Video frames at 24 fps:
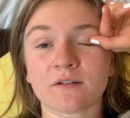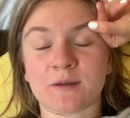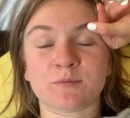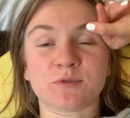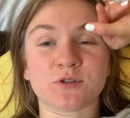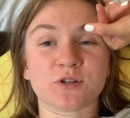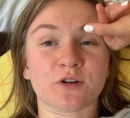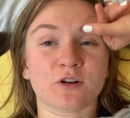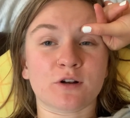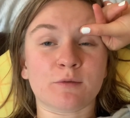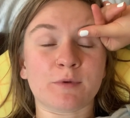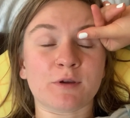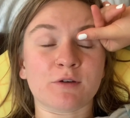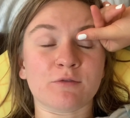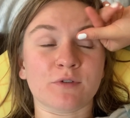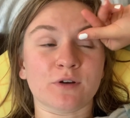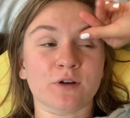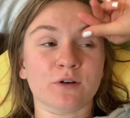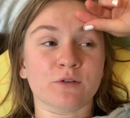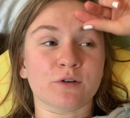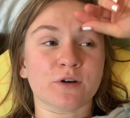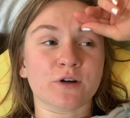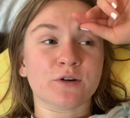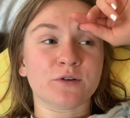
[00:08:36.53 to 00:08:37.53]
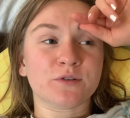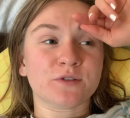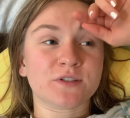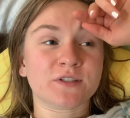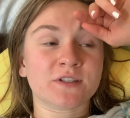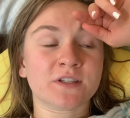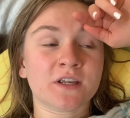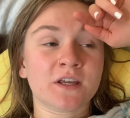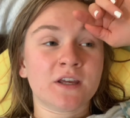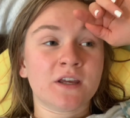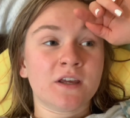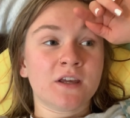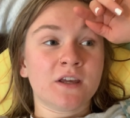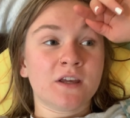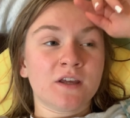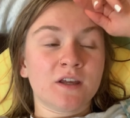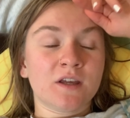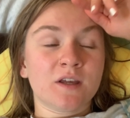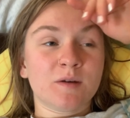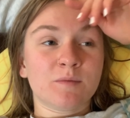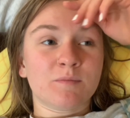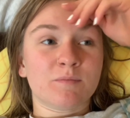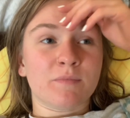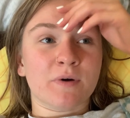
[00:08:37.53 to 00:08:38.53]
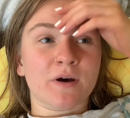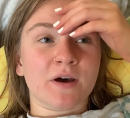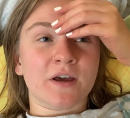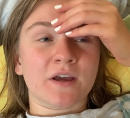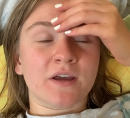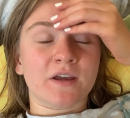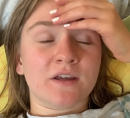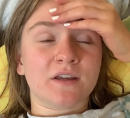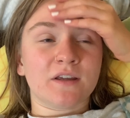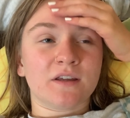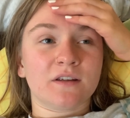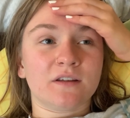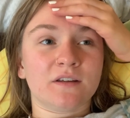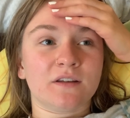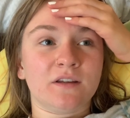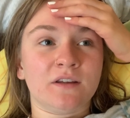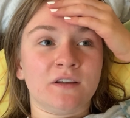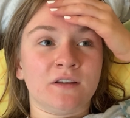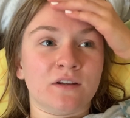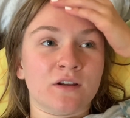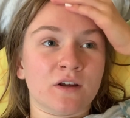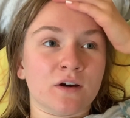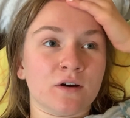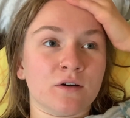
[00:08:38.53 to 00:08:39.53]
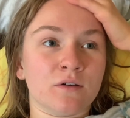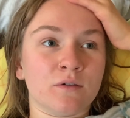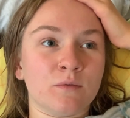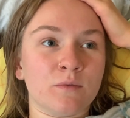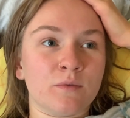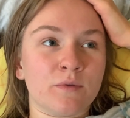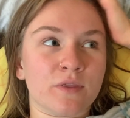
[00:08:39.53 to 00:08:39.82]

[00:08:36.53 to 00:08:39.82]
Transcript: I'm sure it'll be real gross, but you know,